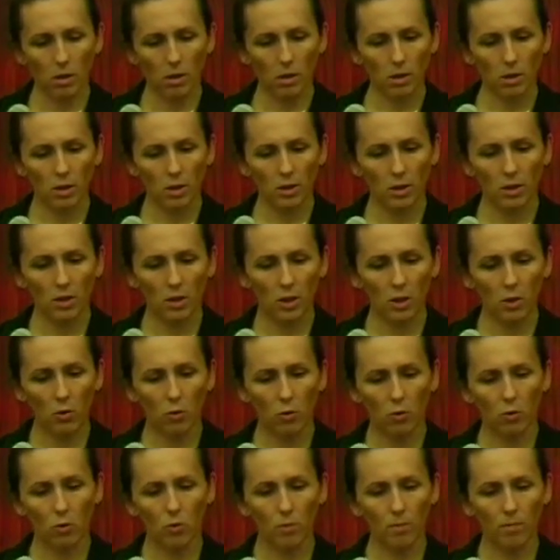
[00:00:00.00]

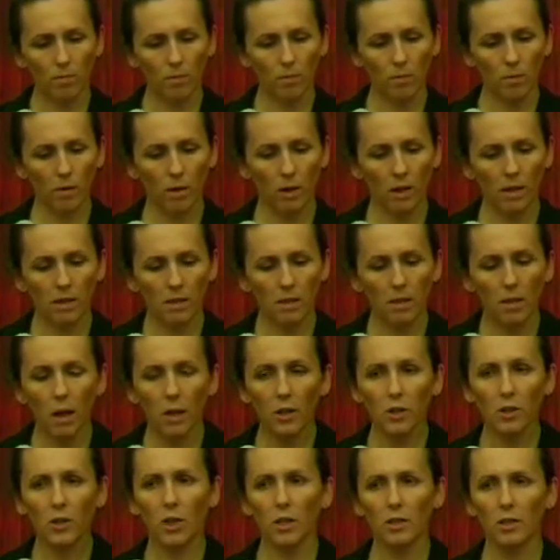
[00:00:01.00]
So it's
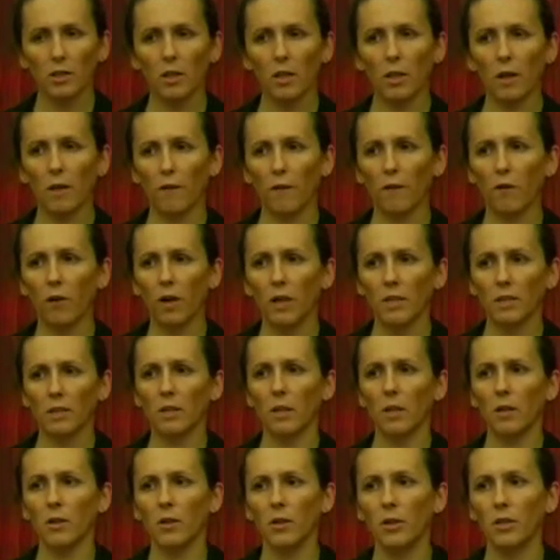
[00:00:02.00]
not just enough for us
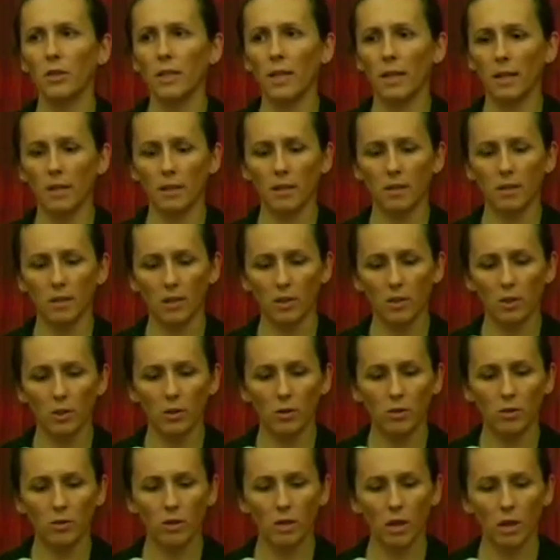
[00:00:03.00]
to understand these
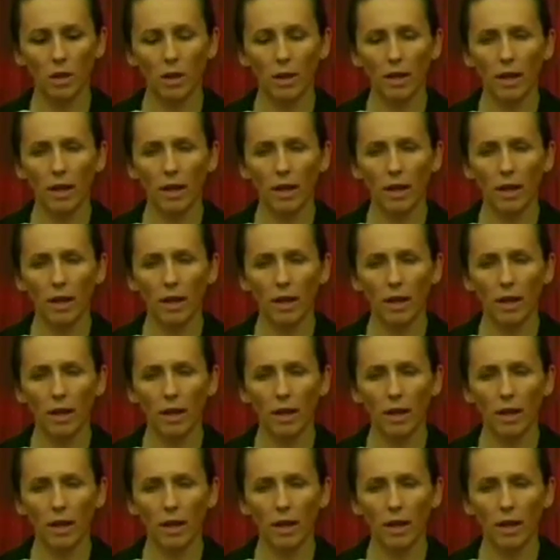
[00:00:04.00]
issues